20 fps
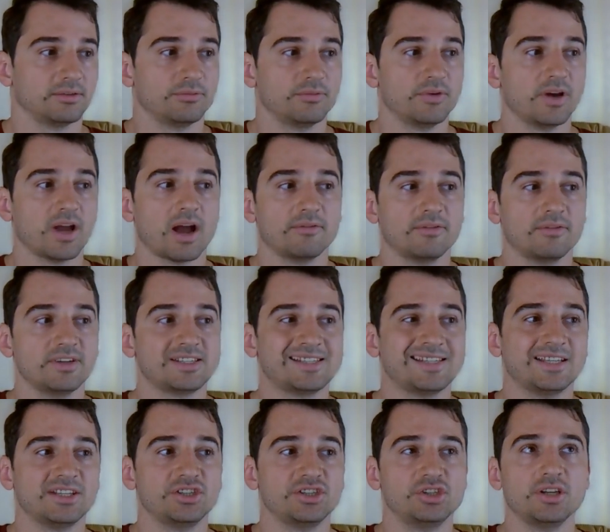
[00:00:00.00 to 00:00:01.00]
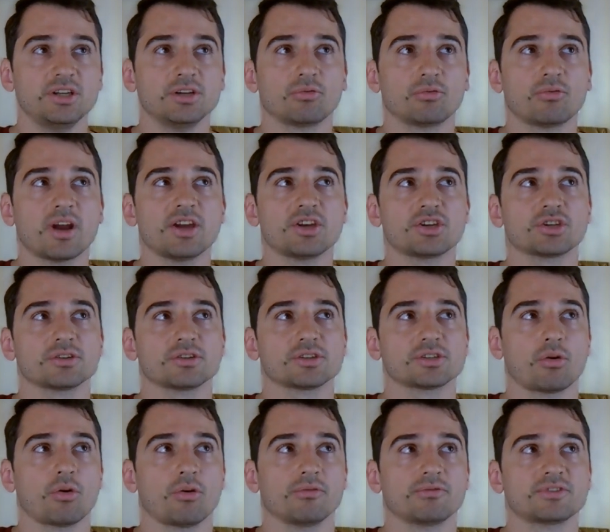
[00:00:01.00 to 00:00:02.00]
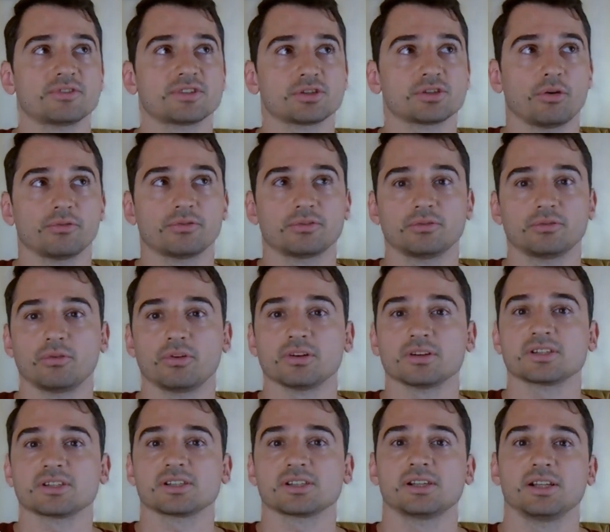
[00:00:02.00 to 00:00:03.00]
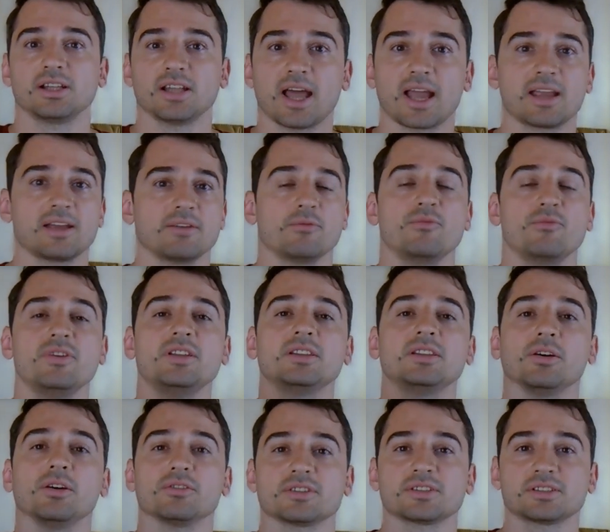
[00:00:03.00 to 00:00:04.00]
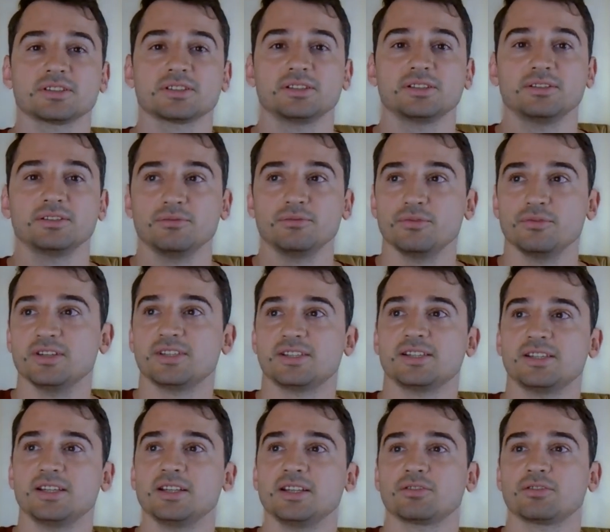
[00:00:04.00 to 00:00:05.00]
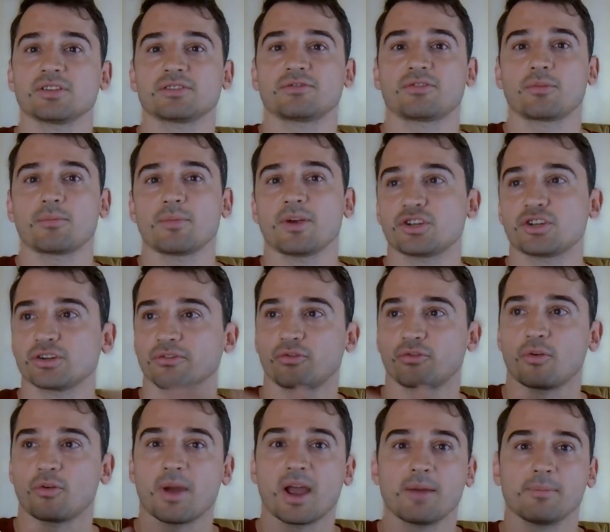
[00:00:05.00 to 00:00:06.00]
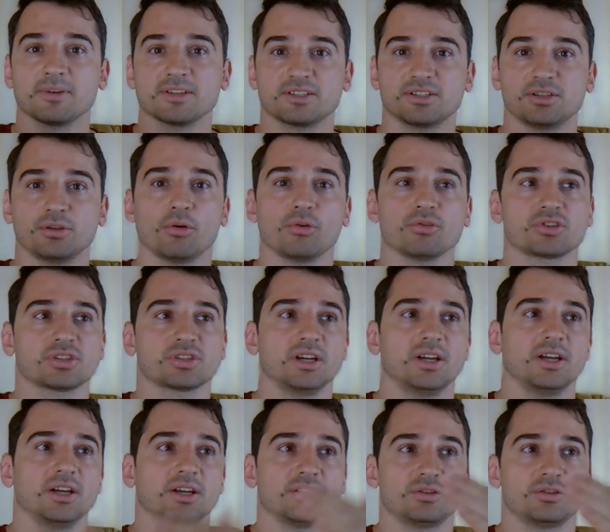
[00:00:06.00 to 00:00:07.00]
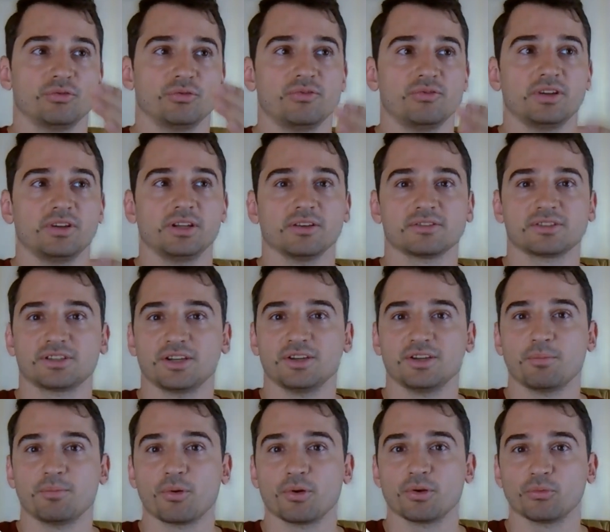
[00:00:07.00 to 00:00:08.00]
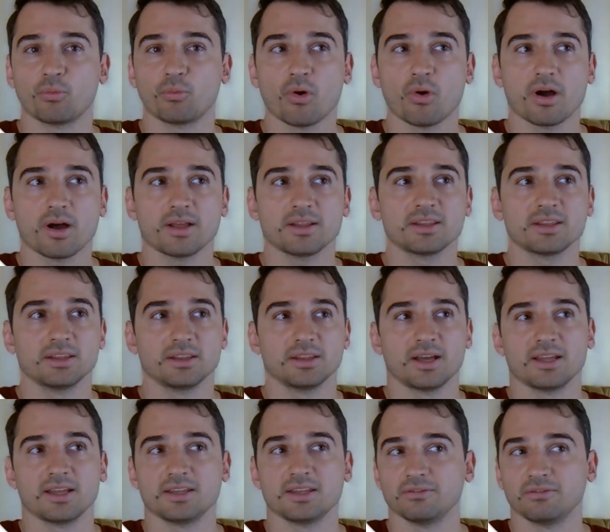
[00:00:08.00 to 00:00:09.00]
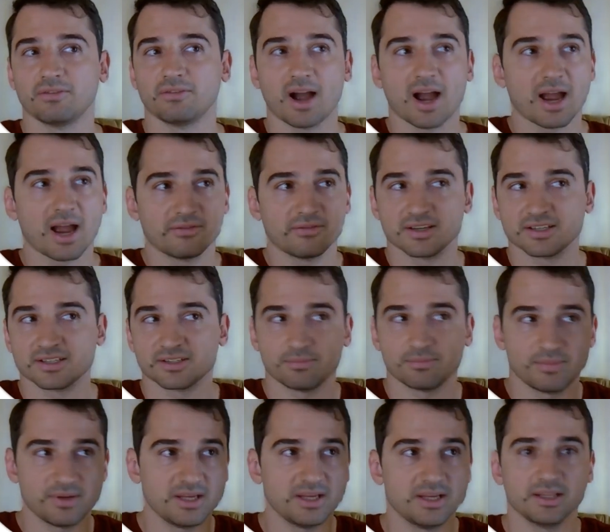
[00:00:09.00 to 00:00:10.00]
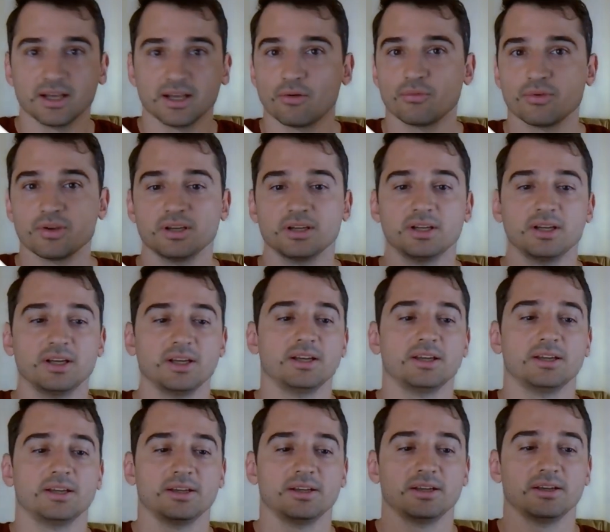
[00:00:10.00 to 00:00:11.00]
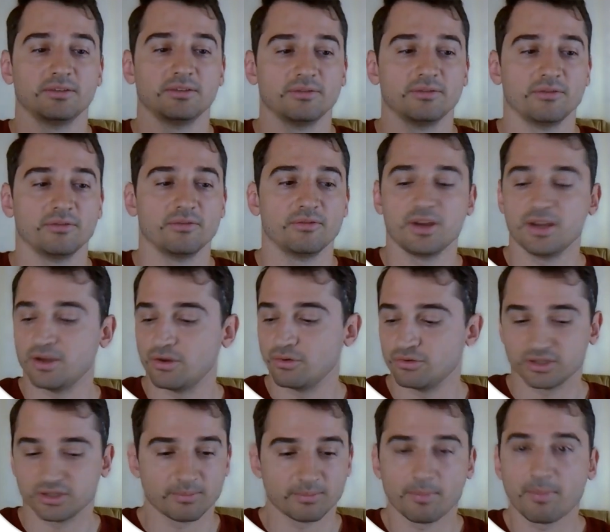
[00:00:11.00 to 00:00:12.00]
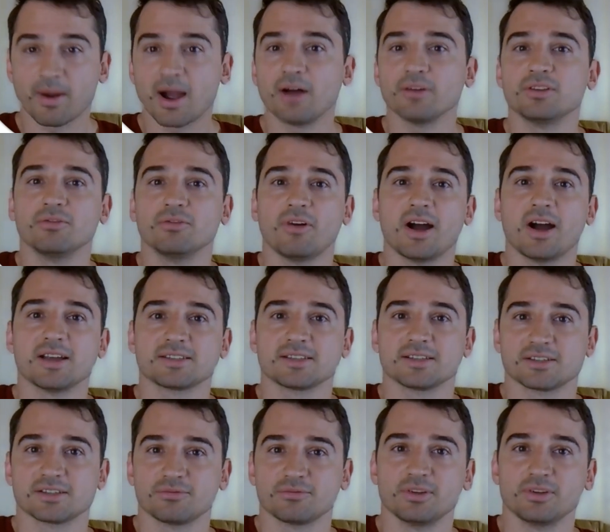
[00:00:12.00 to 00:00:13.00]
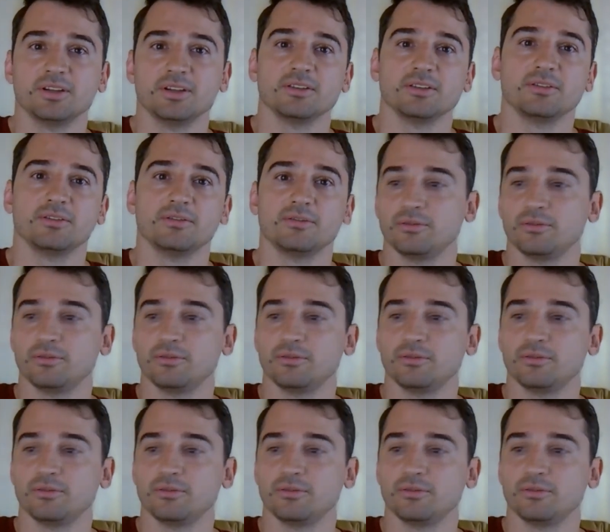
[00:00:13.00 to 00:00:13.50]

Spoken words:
we've seen generations of softwares like Windows. We've seen transformation from MS-DOS to Windows 3.1, 95, XP. Now we're using mobile devices with the